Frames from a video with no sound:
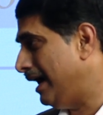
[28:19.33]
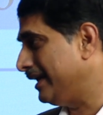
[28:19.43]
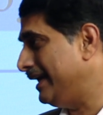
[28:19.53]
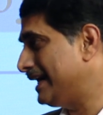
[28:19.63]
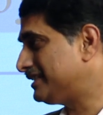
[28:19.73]

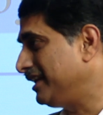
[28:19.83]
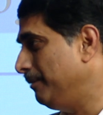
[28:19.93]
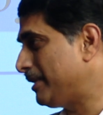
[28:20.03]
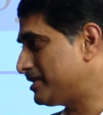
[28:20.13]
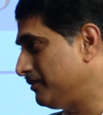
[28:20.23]
and he has
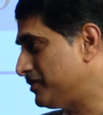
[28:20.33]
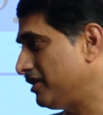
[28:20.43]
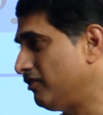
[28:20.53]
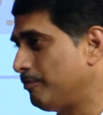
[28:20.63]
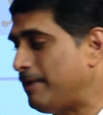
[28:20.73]
3% of
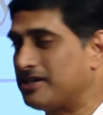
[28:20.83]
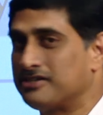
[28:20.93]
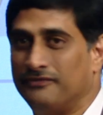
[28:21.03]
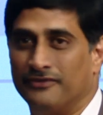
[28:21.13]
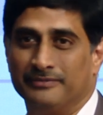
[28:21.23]
share of our
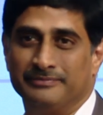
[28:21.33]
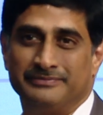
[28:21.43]
partnership firm.